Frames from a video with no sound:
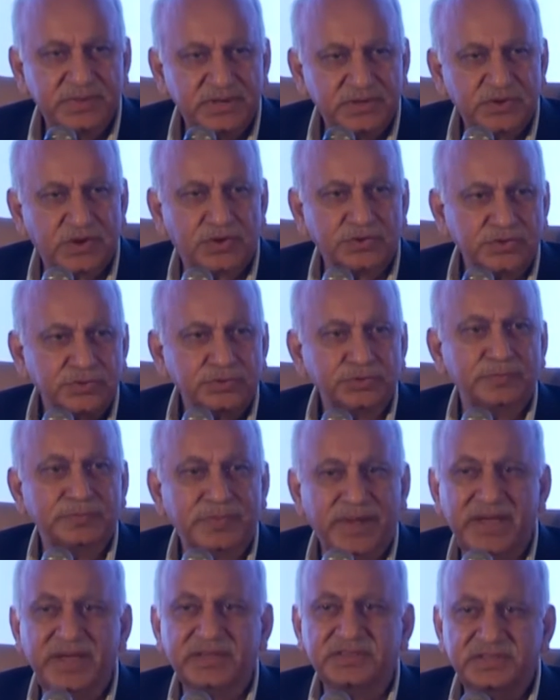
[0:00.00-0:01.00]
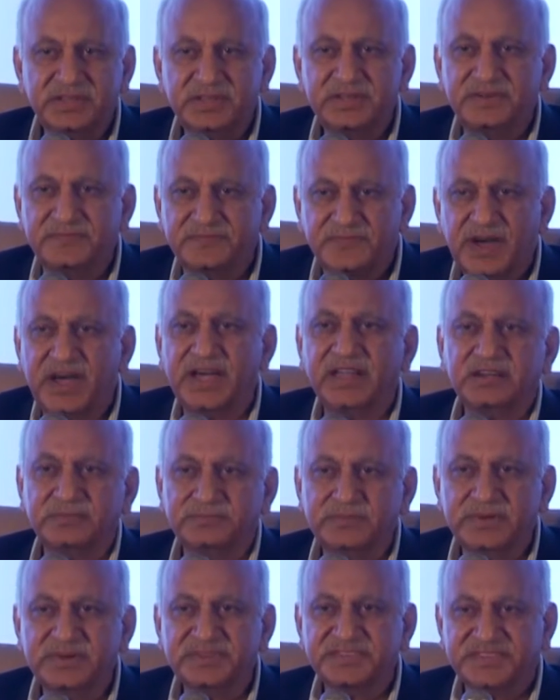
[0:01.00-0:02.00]
in order to make the
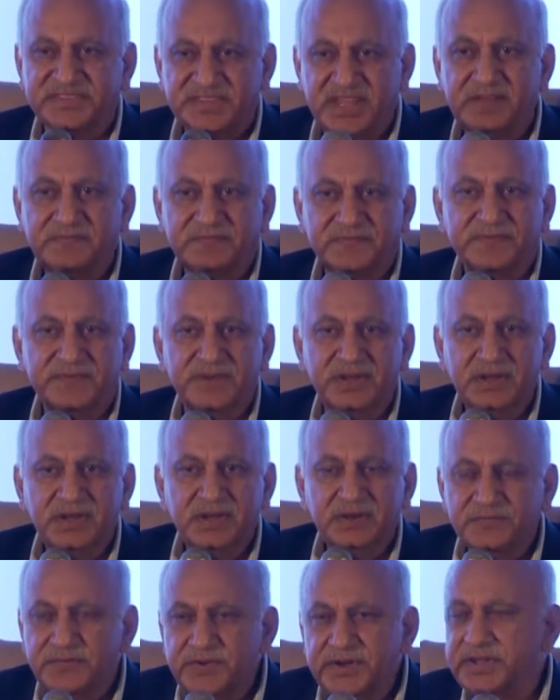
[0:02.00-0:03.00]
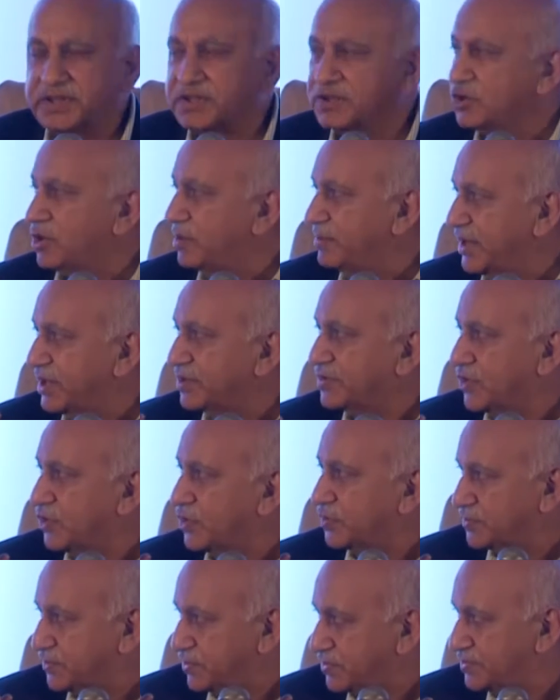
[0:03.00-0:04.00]
environment safe for economic
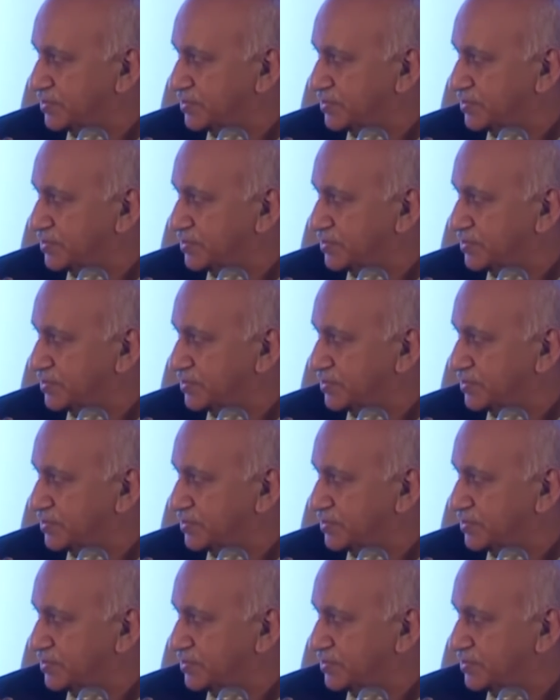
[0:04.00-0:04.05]
growth?